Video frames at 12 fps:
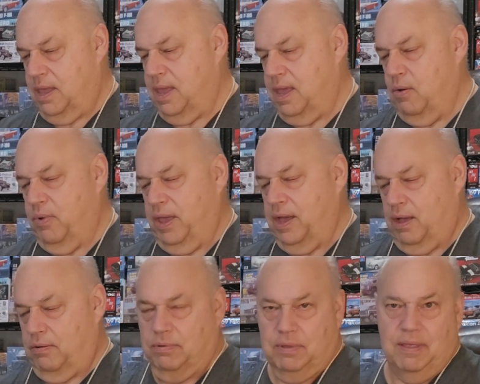Here we
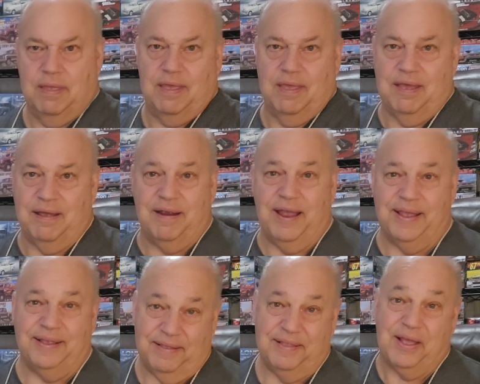go.
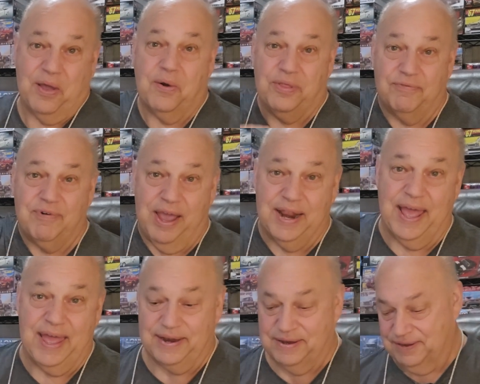You go to the right
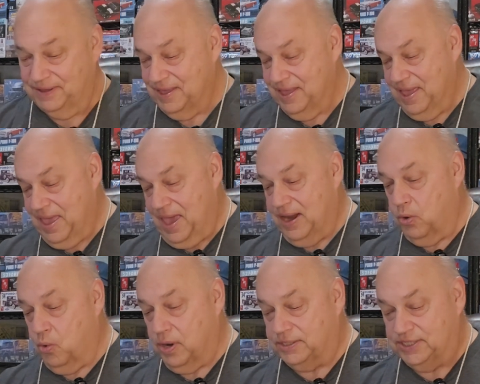end and it
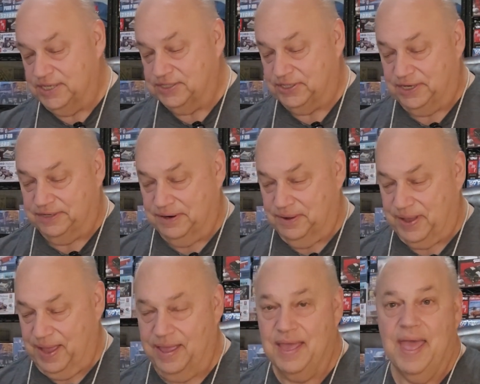works easier,
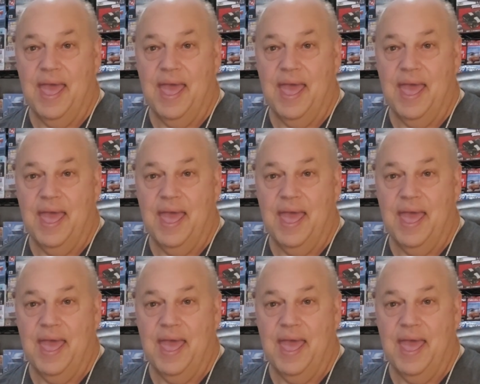okay?